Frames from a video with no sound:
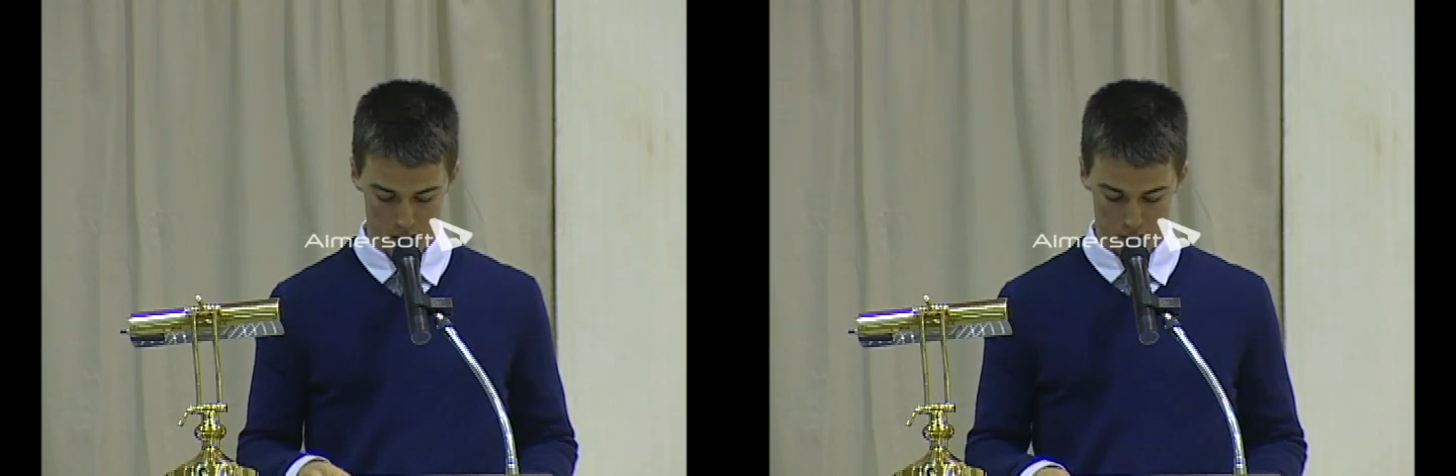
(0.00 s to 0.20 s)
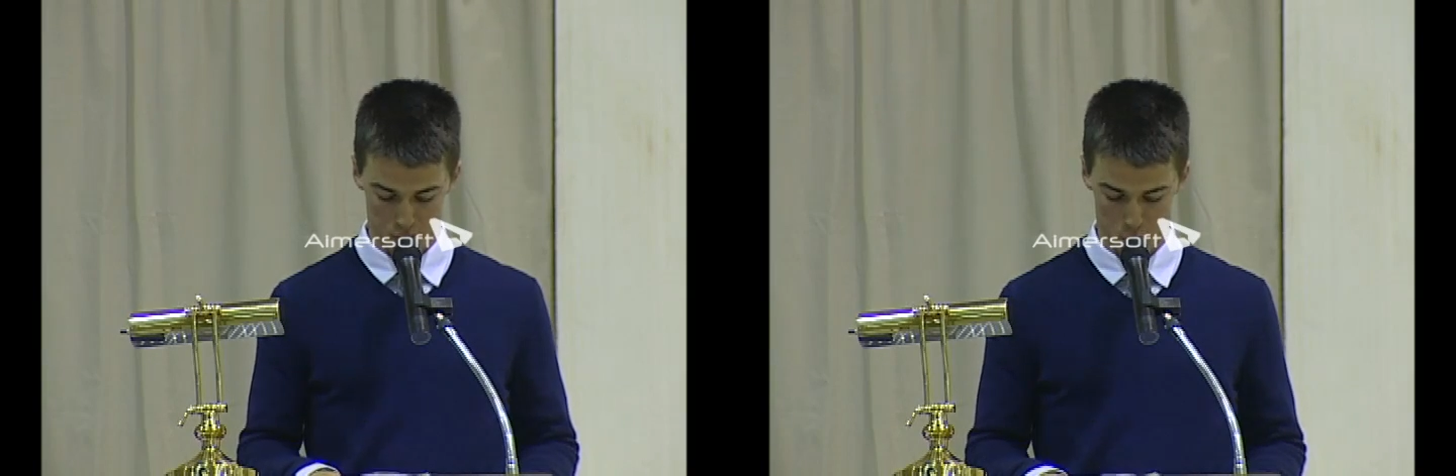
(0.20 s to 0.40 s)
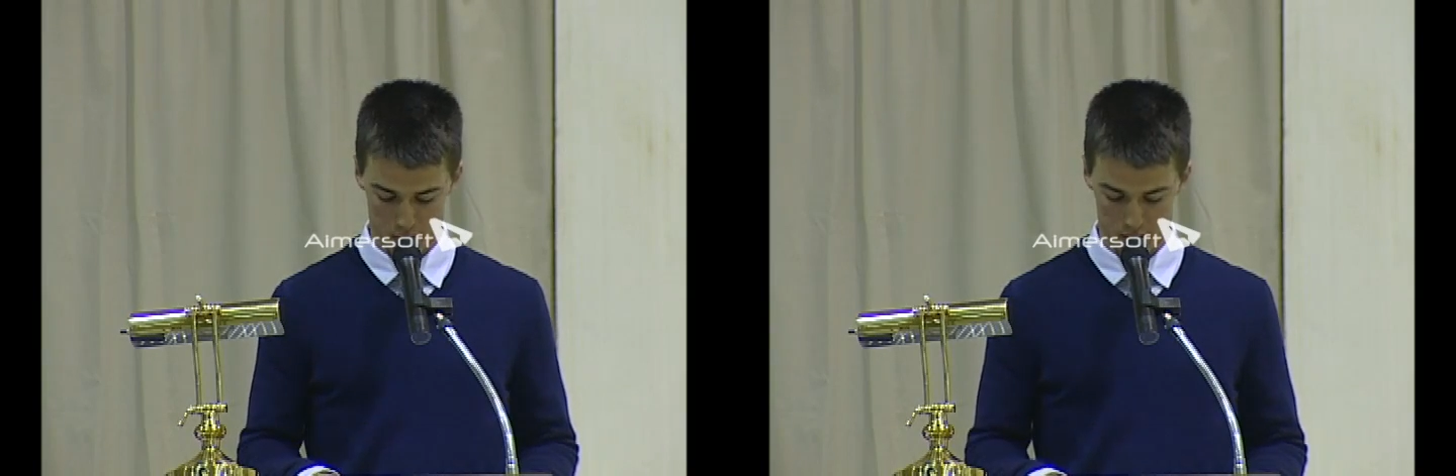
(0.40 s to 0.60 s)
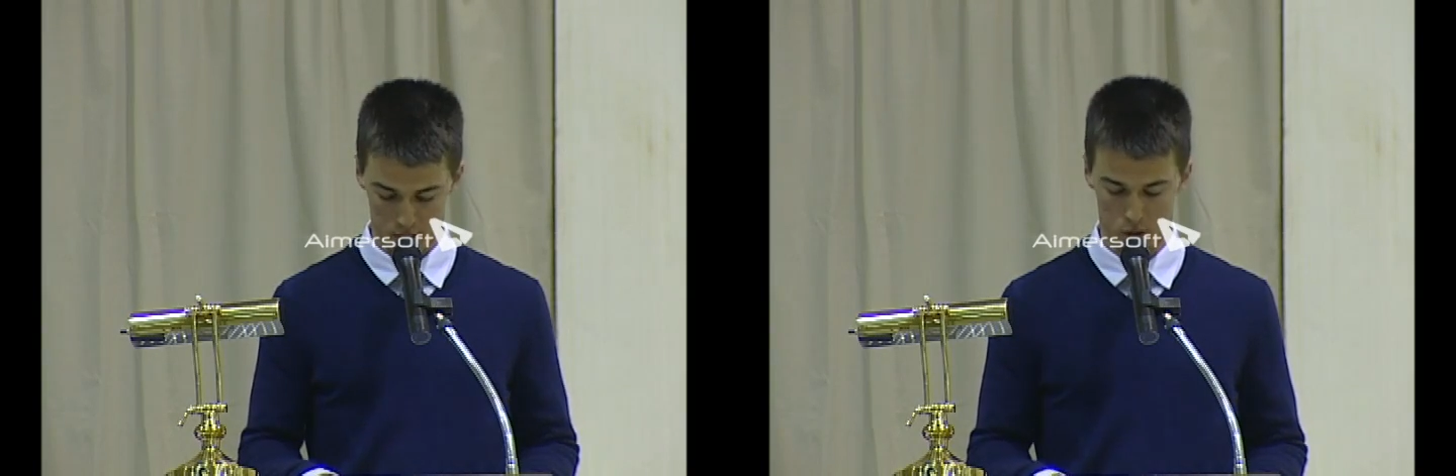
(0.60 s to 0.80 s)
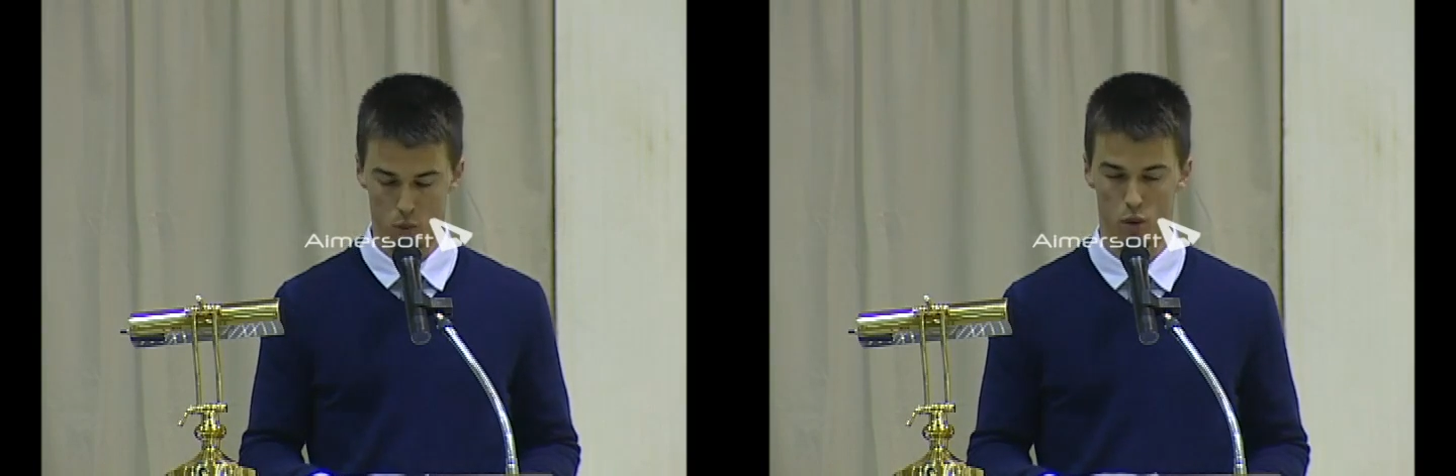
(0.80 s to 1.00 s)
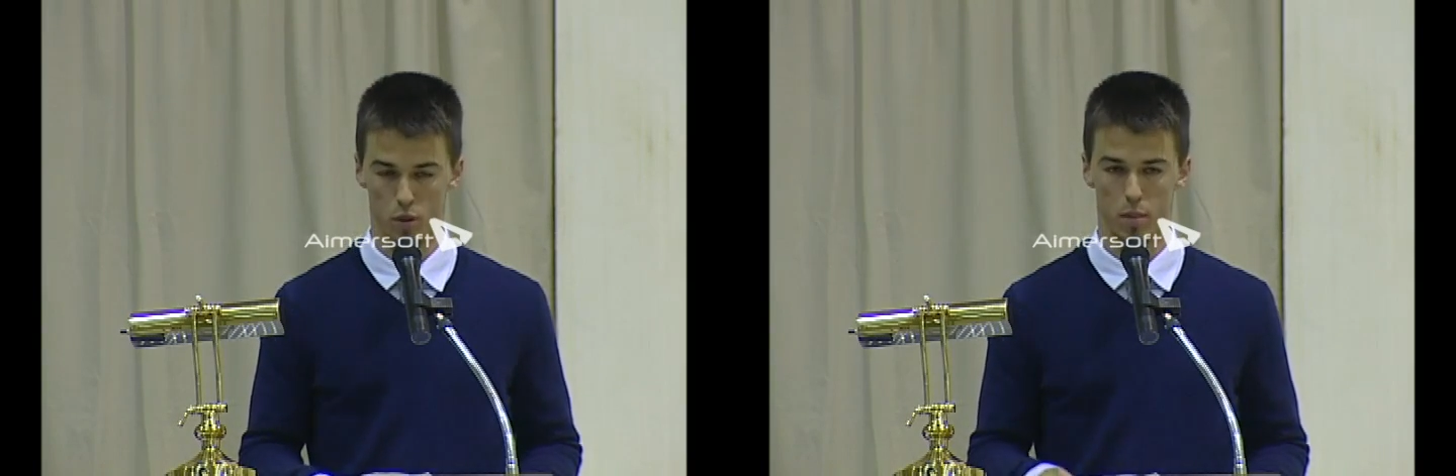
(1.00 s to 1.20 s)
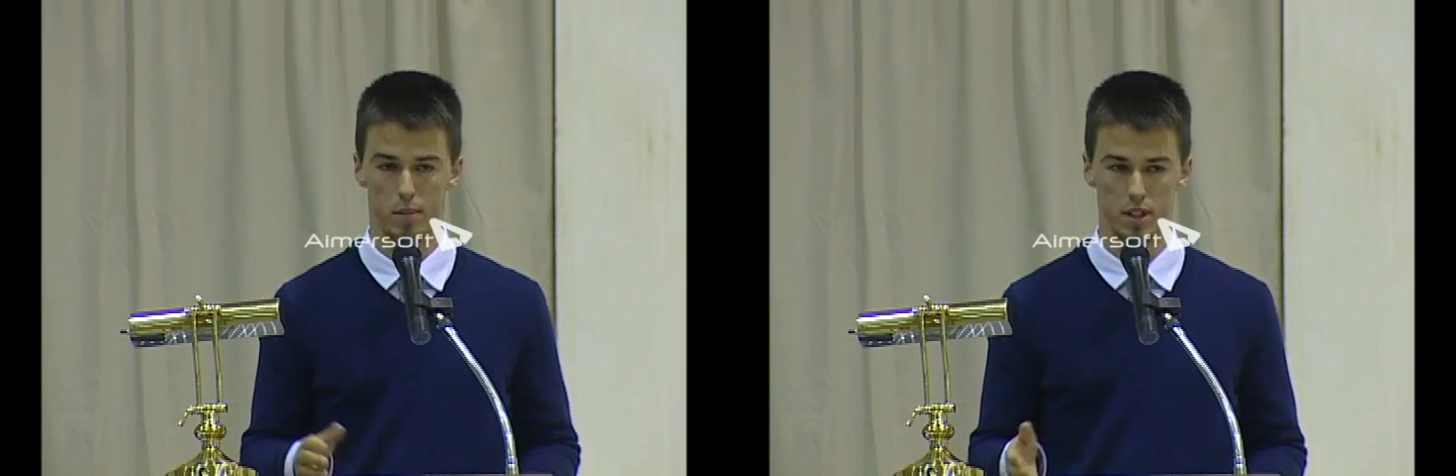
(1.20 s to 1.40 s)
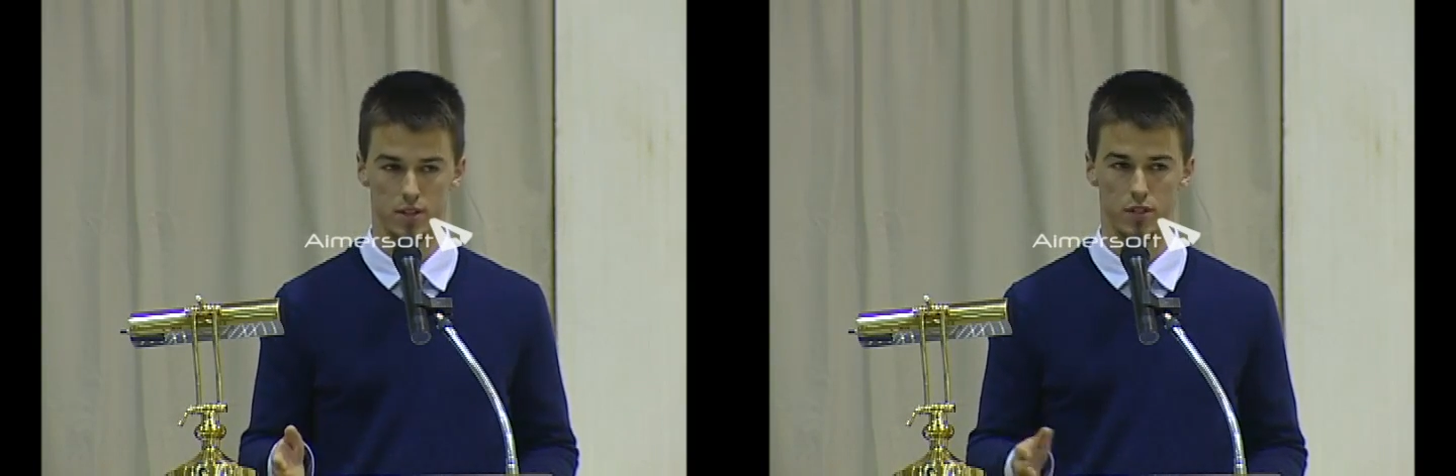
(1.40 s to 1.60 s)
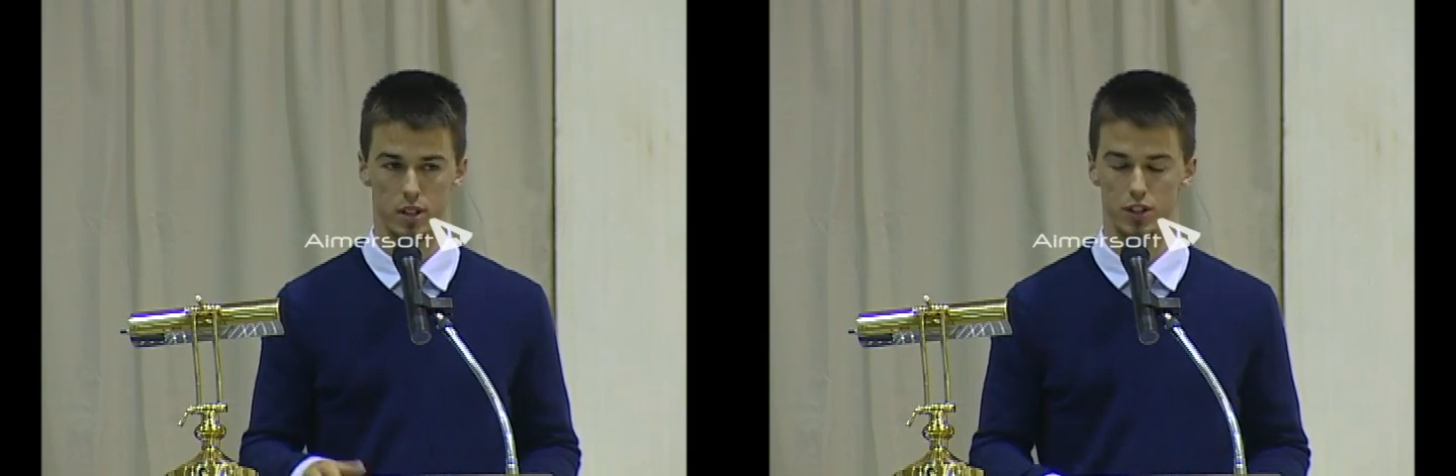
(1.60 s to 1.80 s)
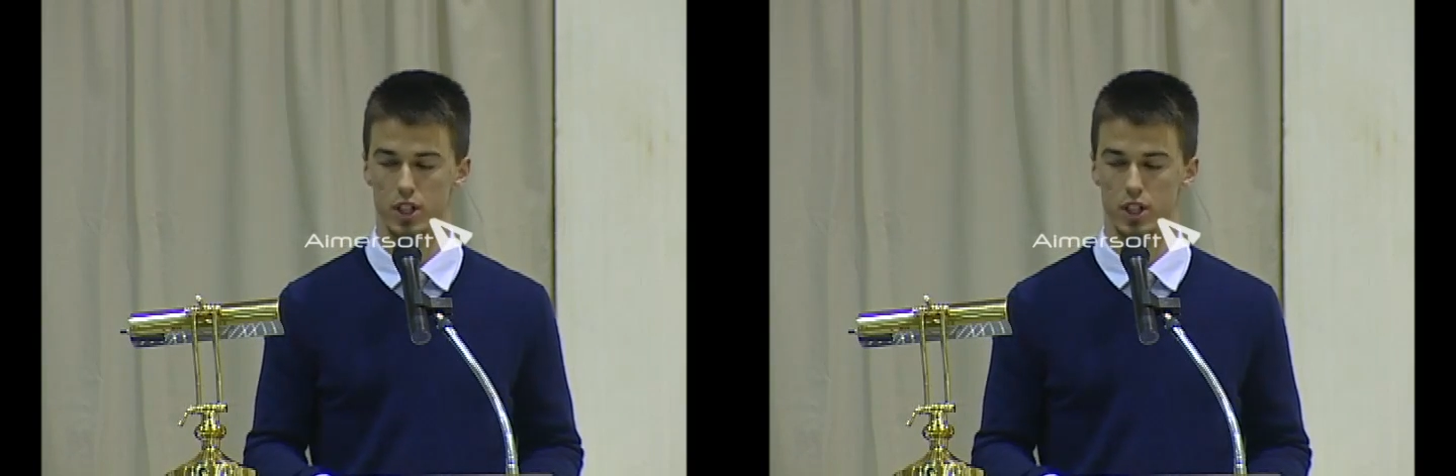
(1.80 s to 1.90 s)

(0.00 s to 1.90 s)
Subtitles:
for bringing into the world my best friend,